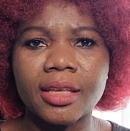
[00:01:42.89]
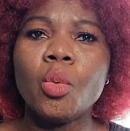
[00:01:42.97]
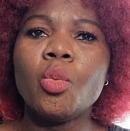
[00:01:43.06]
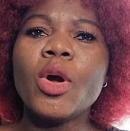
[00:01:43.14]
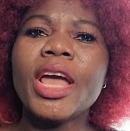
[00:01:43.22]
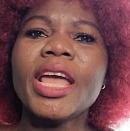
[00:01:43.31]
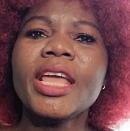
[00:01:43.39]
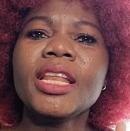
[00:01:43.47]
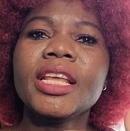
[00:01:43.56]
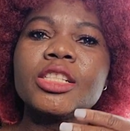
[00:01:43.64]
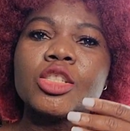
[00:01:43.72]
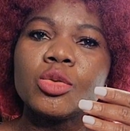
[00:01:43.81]
When
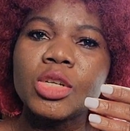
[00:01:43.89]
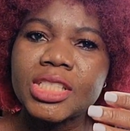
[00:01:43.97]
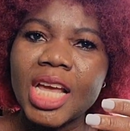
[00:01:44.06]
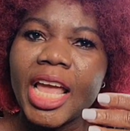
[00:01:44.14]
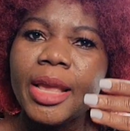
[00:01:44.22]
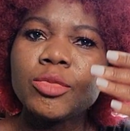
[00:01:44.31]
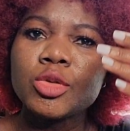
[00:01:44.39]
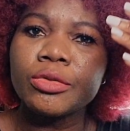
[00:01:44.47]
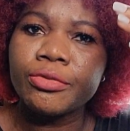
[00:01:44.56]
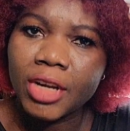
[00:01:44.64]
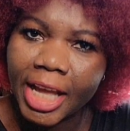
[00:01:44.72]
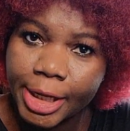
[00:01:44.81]
it's your time to
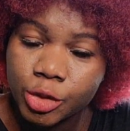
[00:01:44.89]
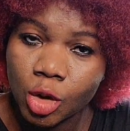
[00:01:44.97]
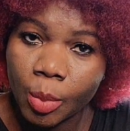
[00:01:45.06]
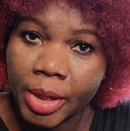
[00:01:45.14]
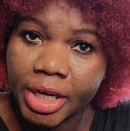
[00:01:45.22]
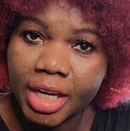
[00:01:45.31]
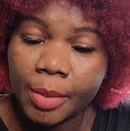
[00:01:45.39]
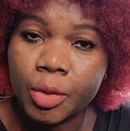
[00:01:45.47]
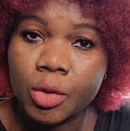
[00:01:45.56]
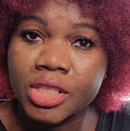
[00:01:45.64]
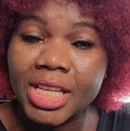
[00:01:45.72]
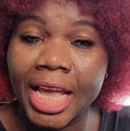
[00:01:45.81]
fly to America,
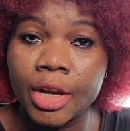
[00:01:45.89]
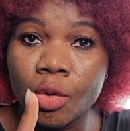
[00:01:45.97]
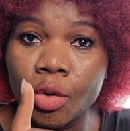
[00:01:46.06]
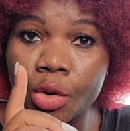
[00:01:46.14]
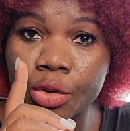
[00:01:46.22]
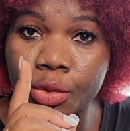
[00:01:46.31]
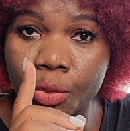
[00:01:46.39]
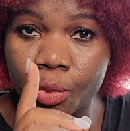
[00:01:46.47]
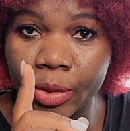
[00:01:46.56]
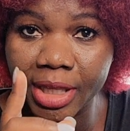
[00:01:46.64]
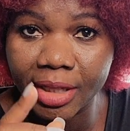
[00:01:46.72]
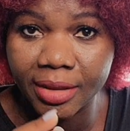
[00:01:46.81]
because I know you
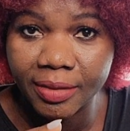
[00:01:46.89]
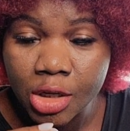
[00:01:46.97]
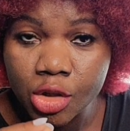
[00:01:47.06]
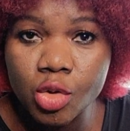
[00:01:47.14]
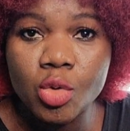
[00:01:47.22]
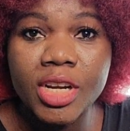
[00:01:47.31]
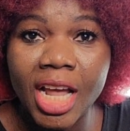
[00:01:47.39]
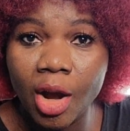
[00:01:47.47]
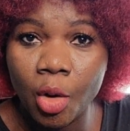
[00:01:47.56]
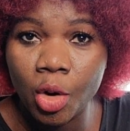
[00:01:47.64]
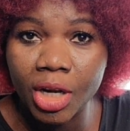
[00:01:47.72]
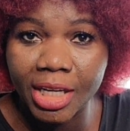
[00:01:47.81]
will, sooner
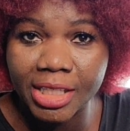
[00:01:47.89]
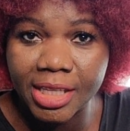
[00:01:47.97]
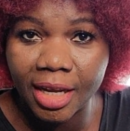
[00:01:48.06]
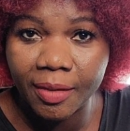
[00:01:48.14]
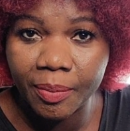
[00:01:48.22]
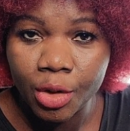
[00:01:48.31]
or later,